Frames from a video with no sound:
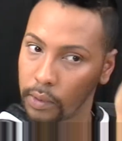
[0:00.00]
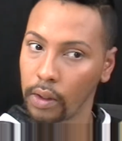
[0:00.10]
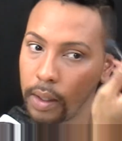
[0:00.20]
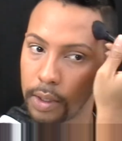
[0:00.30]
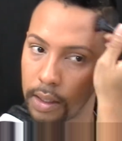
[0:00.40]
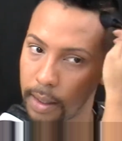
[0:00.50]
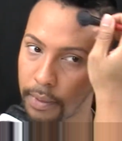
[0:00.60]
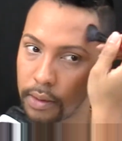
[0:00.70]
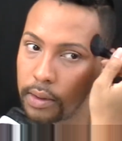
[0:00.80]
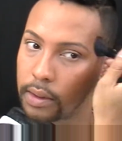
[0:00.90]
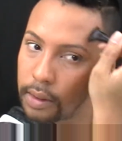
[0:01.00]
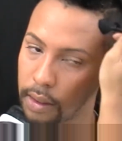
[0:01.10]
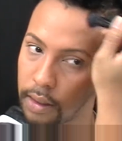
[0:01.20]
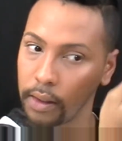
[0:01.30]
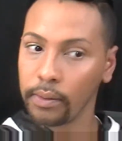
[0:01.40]
Go up to the temples
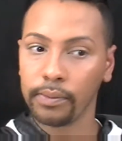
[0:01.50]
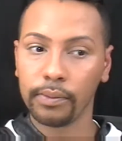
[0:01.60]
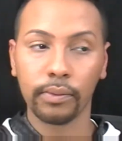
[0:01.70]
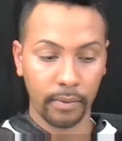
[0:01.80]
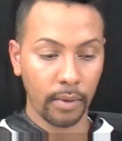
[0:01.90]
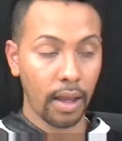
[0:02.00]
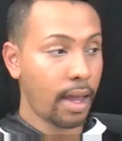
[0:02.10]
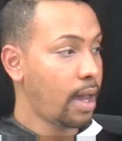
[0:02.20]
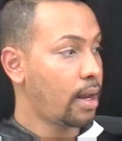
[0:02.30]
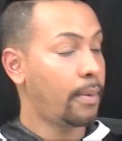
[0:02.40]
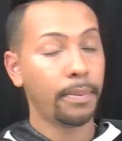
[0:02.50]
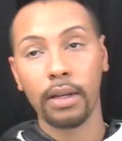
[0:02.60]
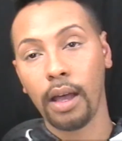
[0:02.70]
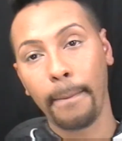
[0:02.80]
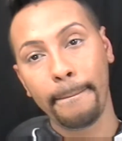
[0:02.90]
here. And I'm going to
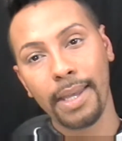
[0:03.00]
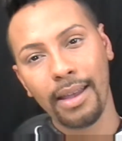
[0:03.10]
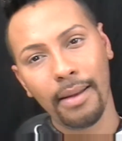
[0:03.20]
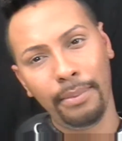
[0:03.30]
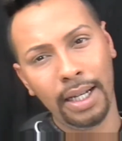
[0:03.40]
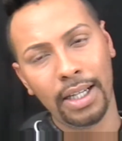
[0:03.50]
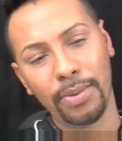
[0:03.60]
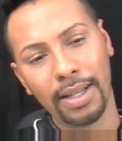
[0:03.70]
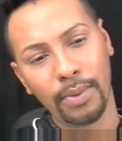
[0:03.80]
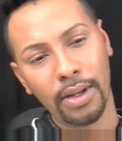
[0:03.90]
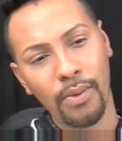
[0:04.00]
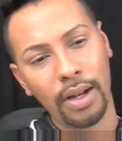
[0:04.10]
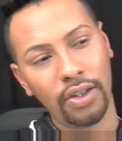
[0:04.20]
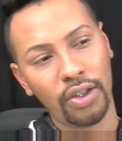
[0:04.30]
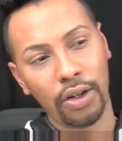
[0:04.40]
put a bit of blush because we don't want
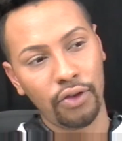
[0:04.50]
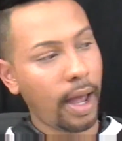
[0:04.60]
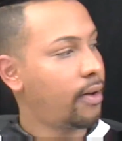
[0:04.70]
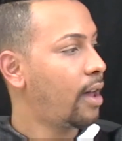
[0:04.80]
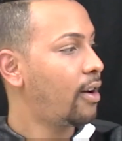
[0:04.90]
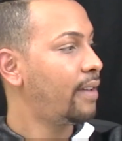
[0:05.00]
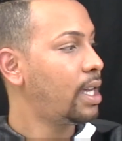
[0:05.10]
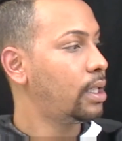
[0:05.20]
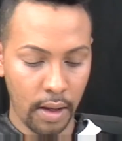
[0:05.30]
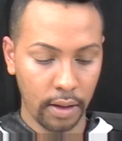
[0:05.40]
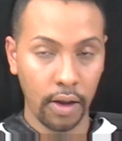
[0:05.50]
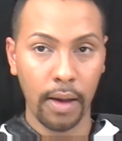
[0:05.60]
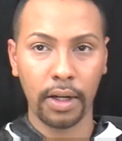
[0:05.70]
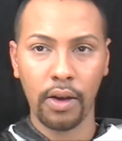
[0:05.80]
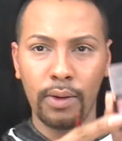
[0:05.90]
to just sort of drown out our face. So
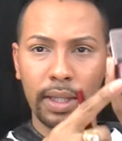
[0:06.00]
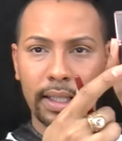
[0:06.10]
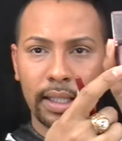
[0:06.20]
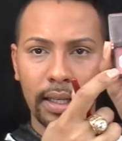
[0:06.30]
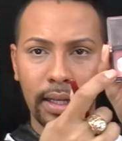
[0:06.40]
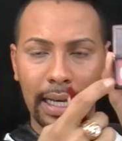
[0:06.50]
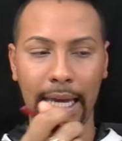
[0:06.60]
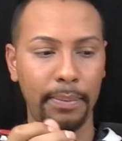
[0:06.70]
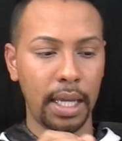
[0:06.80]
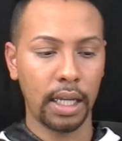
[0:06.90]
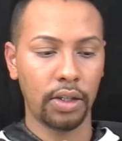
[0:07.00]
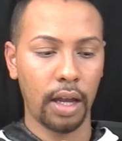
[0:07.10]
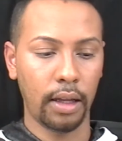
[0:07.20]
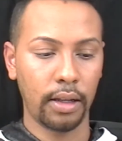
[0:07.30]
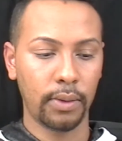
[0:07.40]
I'm going to go in with this light pinkish
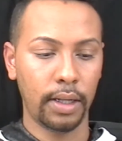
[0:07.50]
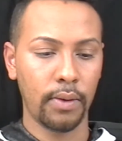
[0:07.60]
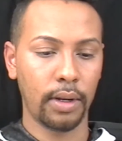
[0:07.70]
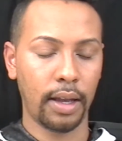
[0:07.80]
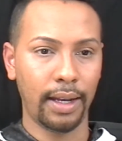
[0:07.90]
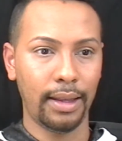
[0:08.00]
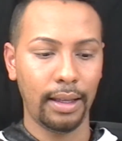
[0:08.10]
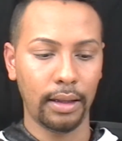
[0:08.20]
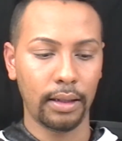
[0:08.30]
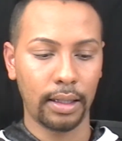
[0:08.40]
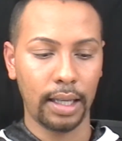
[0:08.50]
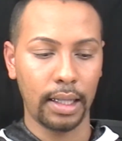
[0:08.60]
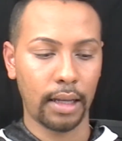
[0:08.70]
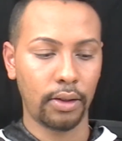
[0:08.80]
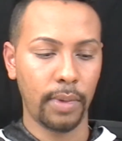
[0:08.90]
color because we don't want to have anything that
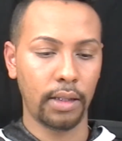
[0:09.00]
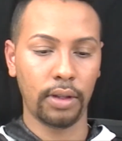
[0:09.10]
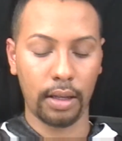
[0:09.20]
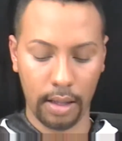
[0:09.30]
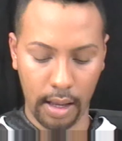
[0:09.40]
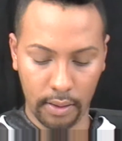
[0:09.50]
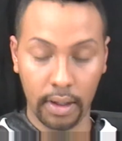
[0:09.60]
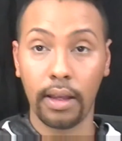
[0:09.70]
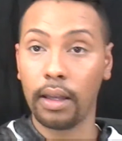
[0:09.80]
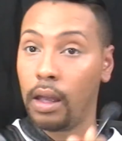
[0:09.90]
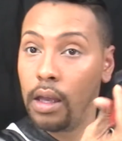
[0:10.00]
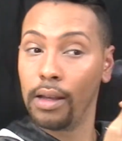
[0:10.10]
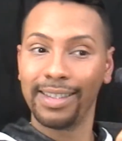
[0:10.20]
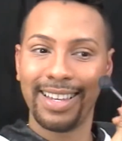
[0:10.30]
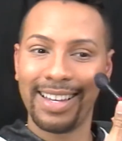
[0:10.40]
stands out too much like a clown or anything.
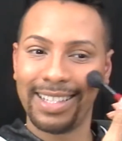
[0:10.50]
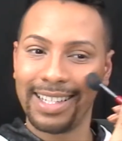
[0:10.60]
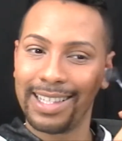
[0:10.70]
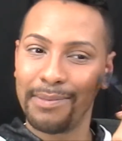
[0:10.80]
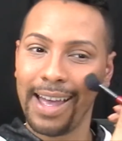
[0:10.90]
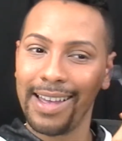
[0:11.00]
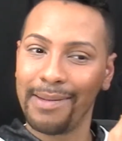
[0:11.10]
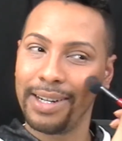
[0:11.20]
So I'm just going to smile.